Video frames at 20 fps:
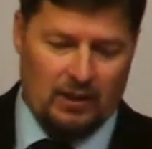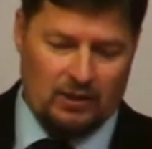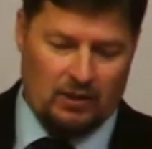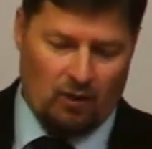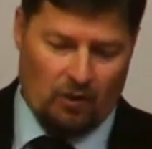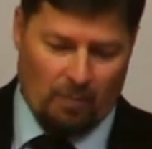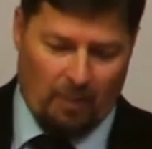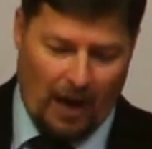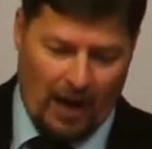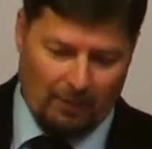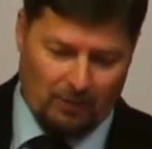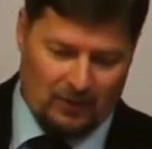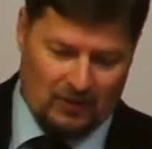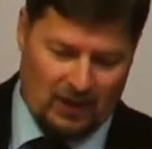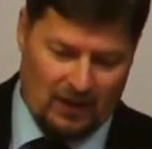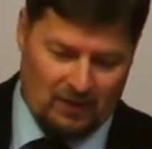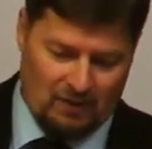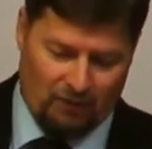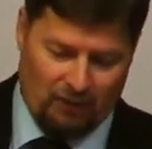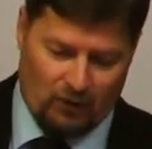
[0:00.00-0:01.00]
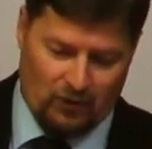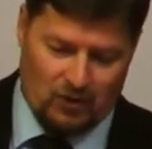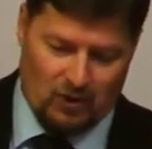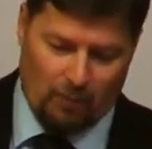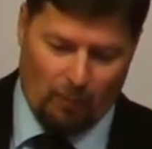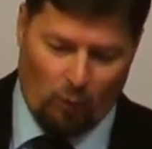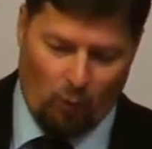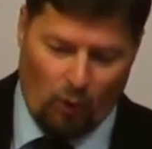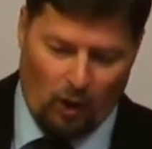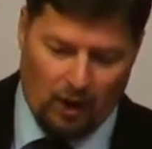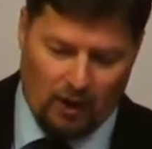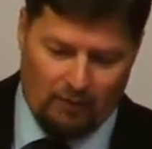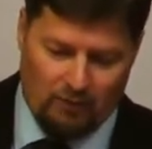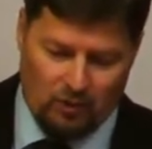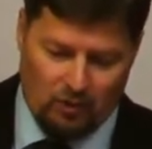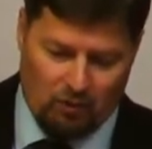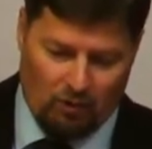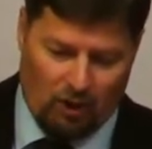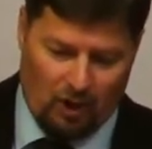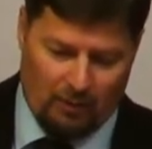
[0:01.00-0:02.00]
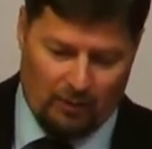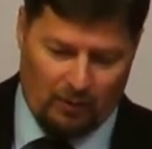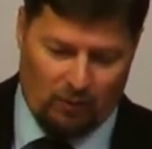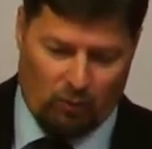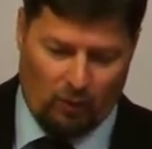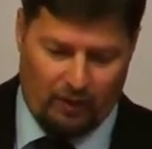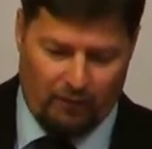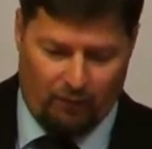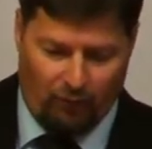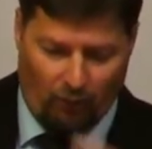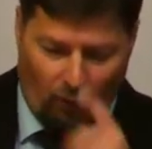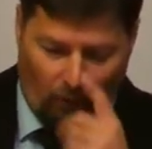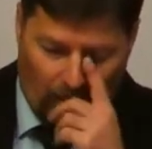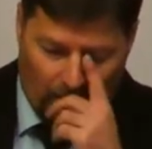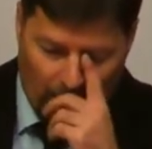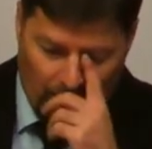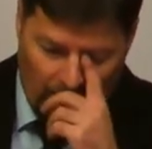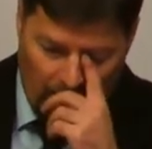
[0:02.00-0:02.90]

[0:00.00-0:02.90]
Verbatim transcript: So the Bible says in verse number 1 of Deuteronomy 24,